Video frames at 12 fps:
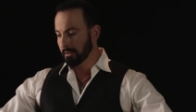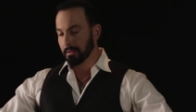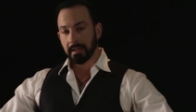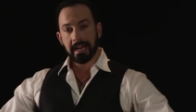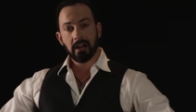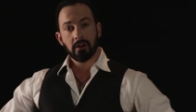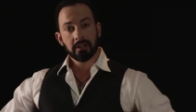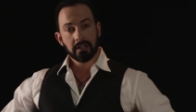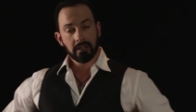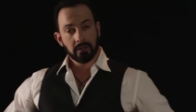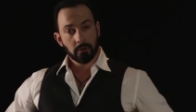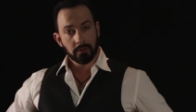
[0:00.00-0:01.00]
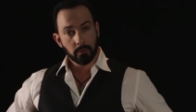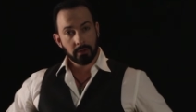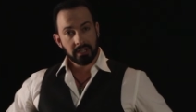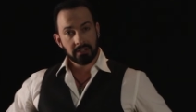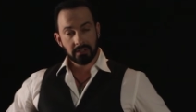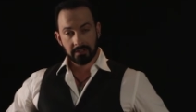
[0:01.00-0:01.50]
the area or the
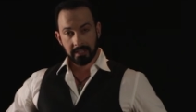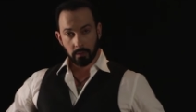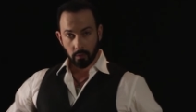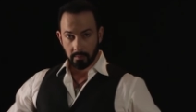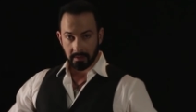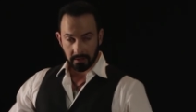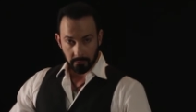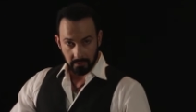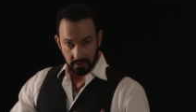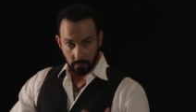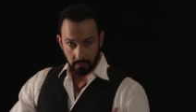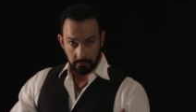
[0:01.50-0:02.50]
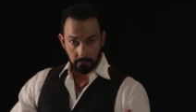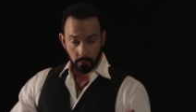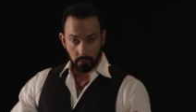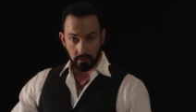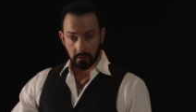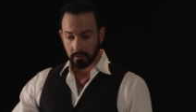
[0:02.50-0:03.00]
region, terroir being the French word
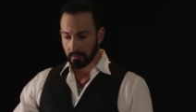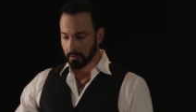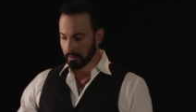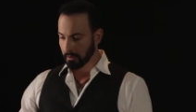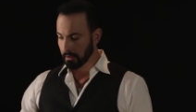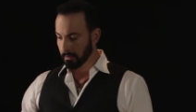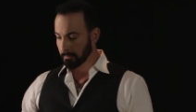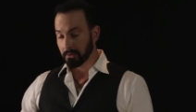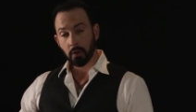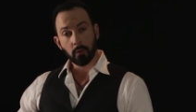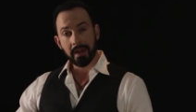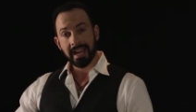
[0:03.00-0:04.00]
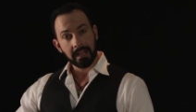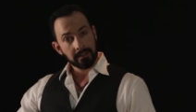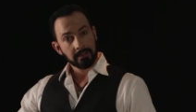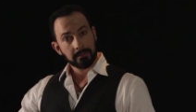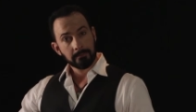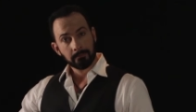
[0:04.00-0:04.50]
for terrain.
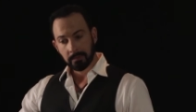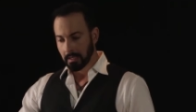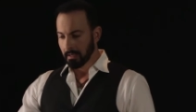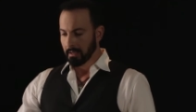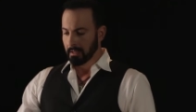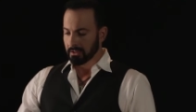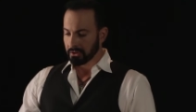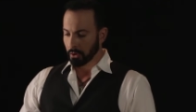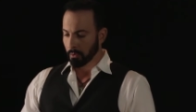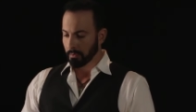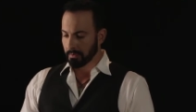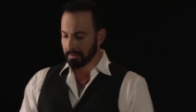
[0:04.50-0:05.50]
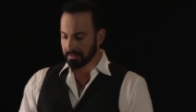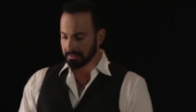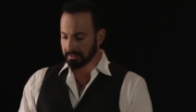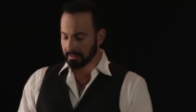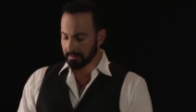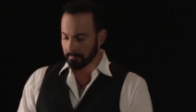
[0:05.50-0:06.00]
So
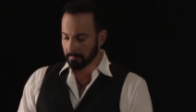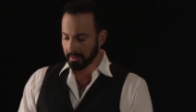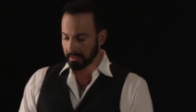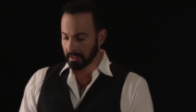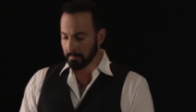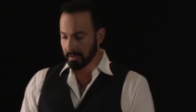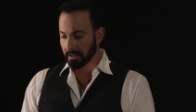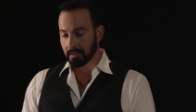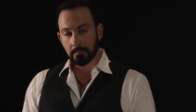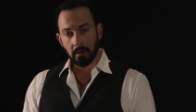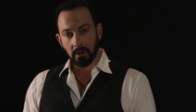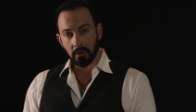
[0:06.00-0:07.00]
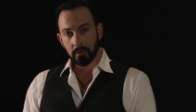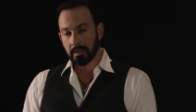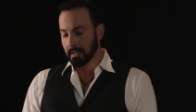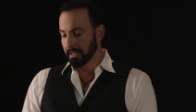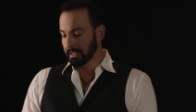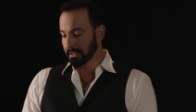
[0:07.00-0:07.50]
this, being the American Amaro,
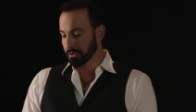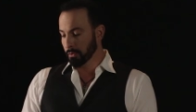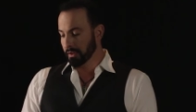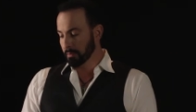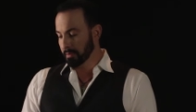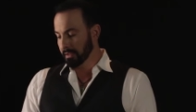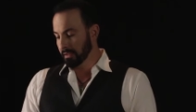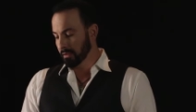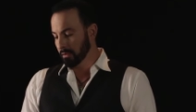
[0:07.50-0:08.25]
is going to be